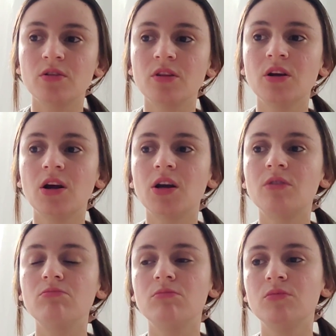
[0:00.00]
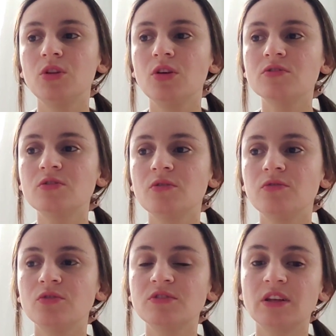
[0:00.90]
There are lots of
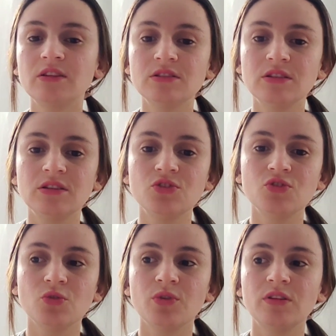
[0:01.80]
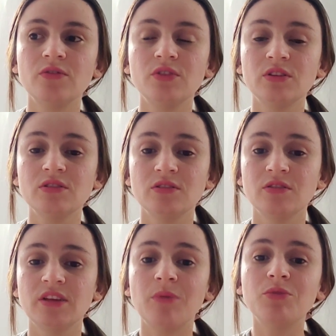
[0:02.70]
studies that they show that if it is in
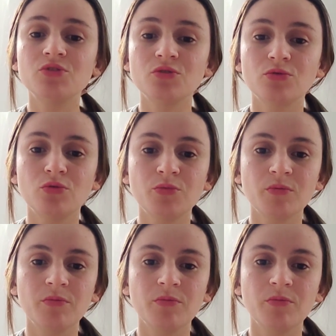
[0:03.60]
a temperature room,